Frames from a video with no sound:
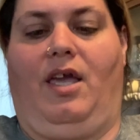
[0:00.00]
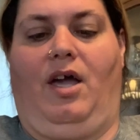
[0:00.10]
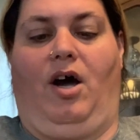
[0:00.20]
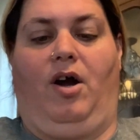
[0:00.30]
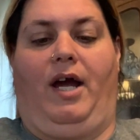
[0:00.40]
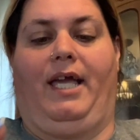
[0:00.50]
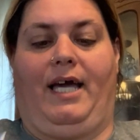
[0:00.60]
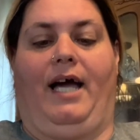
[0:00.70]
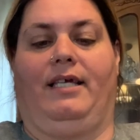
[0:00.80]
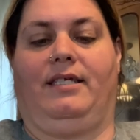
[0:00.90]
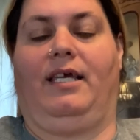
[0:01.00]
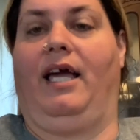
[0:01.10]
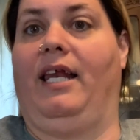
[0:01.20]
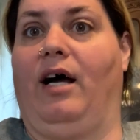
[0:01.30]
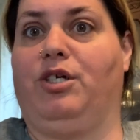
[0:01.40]
All right, guys,
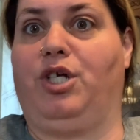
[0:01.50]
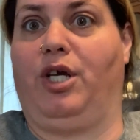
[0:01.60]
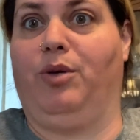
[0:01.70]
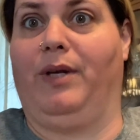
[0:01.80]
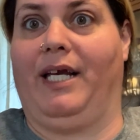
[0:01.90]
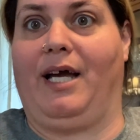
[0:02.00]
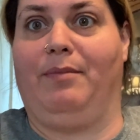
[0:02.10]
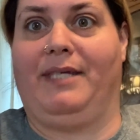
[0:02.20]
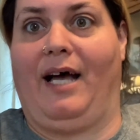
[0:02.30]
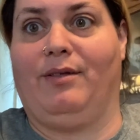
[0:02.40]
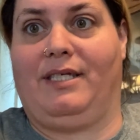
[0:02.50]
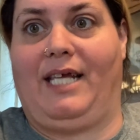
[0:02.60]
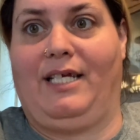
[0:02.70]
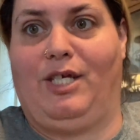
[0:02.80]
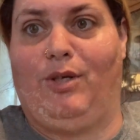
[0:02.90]
and I'll show you when it comes out.
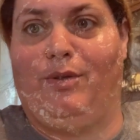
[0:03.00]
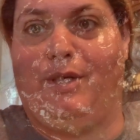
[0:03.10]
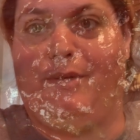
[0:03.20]
Stay tuned. All